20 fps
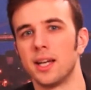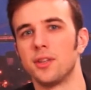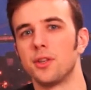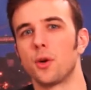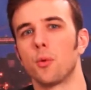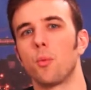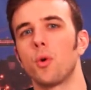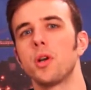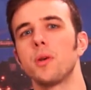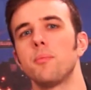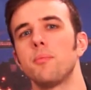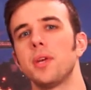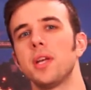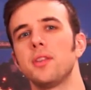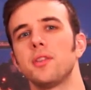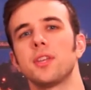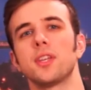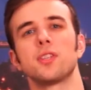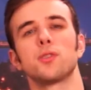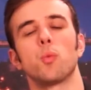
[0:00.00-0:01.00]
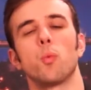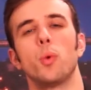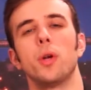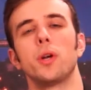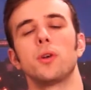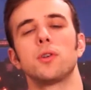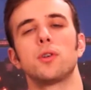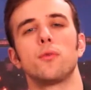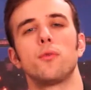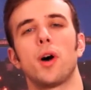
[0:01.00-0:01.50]
there wouldn't be this
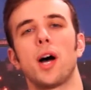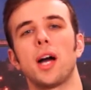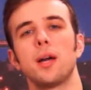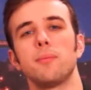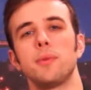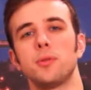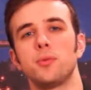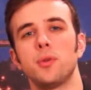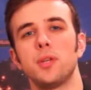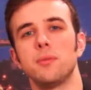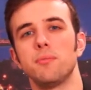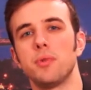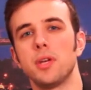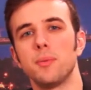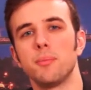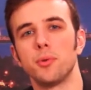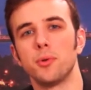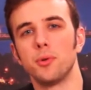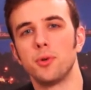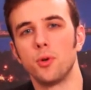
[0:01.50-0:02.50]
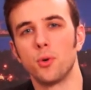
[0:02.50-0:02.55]
weird divide between people